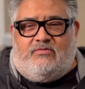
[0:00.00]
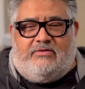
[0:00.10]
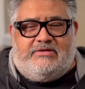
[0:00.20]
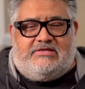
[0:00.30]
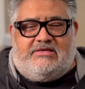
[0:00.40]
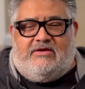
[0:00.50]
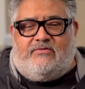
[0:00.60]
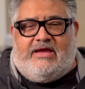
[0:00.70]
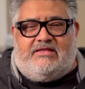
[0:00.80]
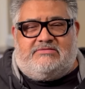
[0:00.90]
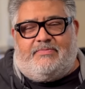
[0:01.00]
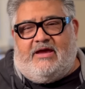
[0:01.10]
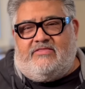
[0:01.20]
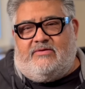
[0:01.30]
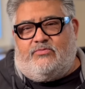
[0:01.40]
where we could get rats,
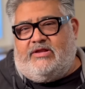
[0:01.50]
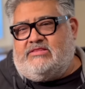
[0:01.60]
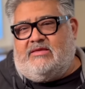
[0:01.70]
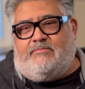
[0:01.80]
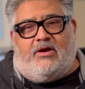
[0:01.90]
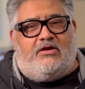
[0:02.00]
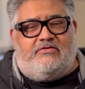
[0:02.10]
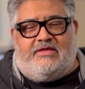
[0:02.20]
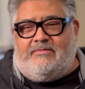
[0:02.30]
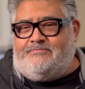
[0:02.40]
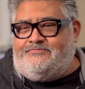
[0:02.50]
buy them, rent them, borrow them,